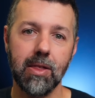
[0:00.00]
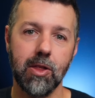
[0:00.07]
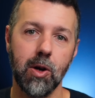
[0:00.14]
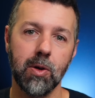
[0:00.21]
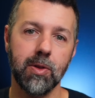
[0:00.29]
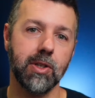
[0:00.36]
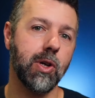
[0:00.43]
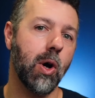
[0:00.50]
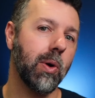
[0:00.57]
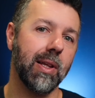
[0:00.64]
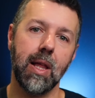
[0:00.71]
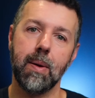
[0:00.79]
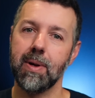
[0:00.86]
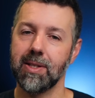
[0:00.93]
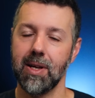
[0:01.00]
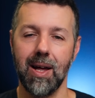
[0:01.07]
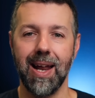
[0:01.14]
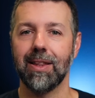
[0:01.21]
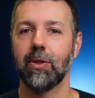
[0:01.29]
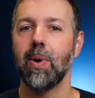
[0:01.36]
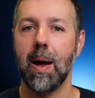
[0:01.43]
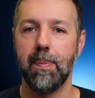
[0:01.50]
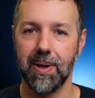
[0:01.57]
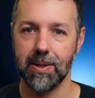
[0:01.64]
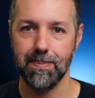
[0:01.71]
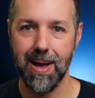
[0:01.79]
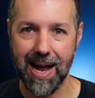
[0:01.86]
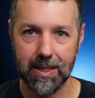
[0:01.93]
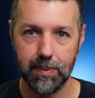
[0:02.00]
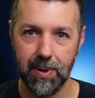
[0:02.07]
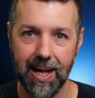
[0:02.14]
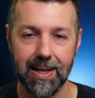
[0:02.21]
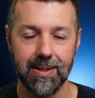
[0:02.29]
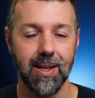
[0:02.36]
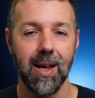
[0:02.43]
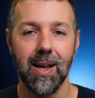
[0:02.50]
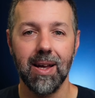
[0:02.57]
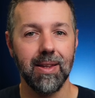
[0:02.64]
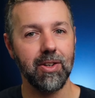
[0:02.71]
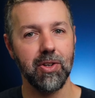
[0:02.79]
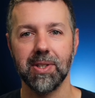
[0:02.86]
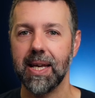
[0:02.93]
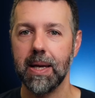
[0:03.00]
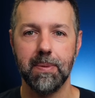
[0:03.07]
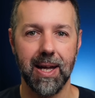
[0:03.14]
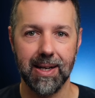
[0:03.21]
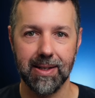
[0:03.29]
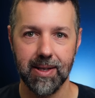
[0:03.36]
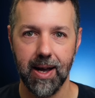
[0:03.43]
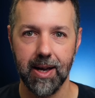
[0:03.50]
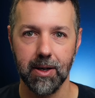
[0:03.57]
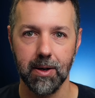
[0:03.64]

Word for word: And third, the token limits on Anthropic's max plans, they just keep getting